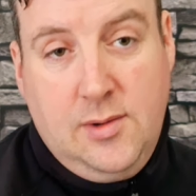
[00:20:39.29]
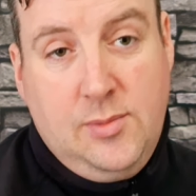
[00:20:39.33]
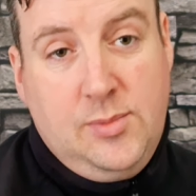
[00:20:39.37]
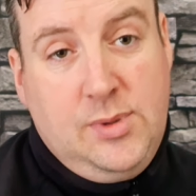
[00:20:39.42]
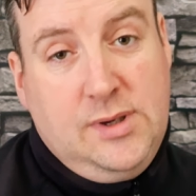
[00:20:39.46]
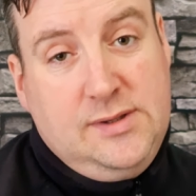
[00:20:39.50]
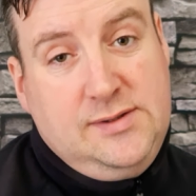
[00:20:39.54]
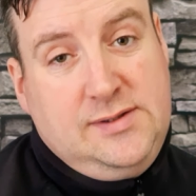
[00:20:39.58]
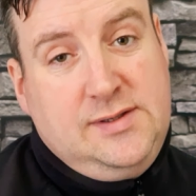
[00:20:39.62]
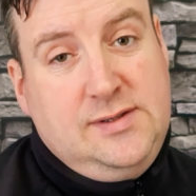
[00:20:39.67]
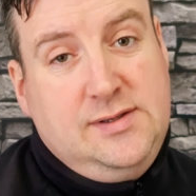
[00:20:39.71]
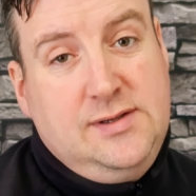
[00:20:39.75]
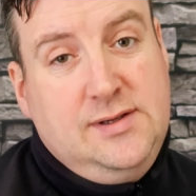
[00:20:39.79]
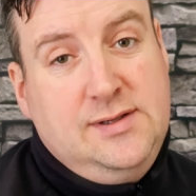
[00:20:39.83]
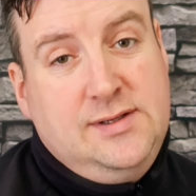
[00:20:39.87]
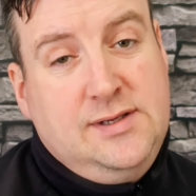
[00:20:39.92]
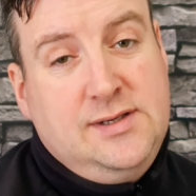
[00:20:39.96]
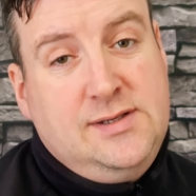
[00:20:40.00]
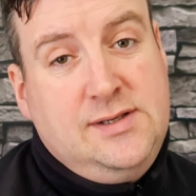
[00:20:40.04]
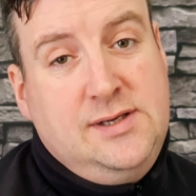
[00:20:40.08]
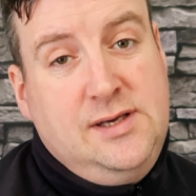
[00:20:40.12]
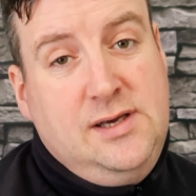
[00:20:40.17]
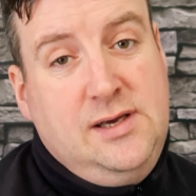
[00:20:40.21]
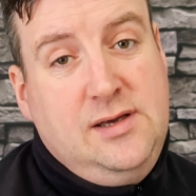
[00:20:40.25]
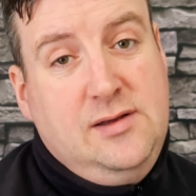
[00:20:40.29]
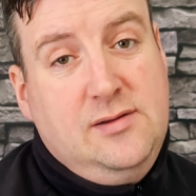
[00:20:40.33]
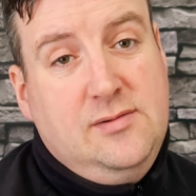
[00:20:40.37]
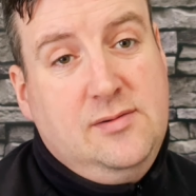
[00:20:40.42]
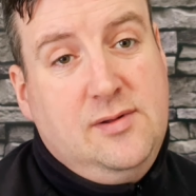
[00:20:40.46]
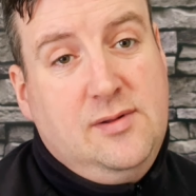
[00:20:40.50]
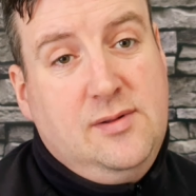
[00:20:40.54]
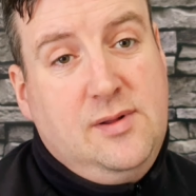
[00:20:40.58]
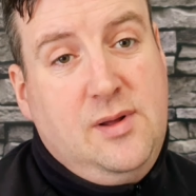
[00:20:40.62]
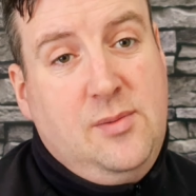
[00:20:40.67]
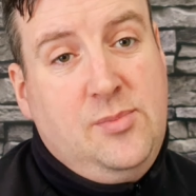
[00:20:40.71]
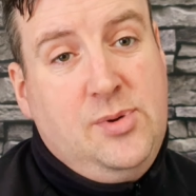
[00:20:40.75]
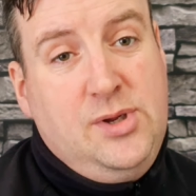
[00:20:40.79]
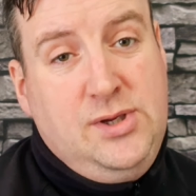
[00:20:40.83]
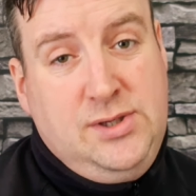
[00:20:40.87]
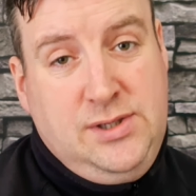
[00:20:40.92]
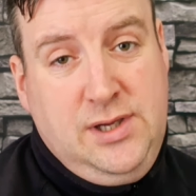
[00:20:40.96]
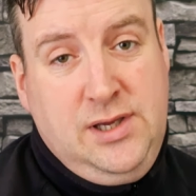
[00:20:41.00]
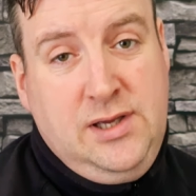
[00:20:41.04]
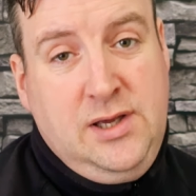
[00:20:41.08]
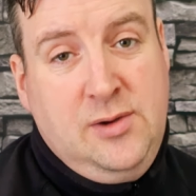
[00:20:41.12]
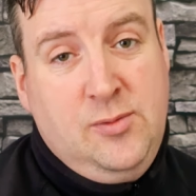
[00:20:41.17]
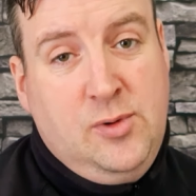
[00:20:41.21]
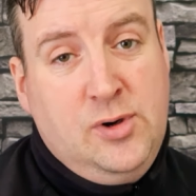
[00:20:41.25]
but as I say,
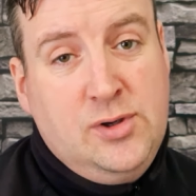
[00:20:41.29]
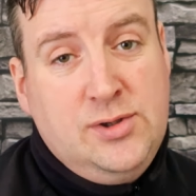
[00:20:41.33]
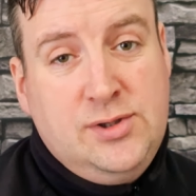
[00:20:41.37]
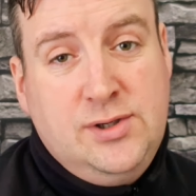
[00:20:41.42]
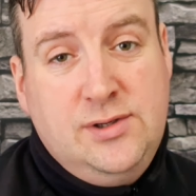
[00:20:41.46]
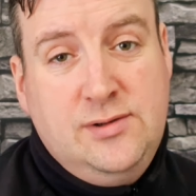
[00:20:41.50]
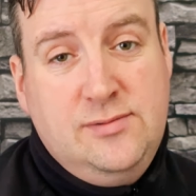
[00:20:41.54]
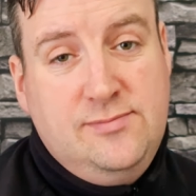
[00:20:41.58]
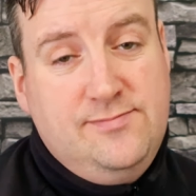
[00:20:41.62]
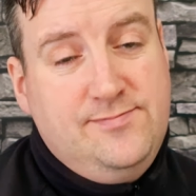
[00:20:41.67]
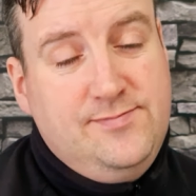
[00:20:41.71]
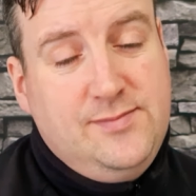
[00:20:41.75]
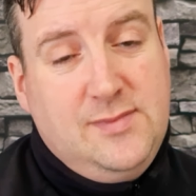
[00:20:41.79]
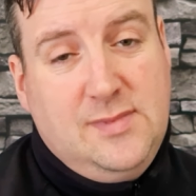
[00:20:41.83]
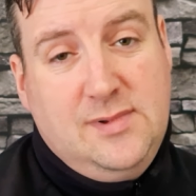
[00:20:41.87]
appreciate you watching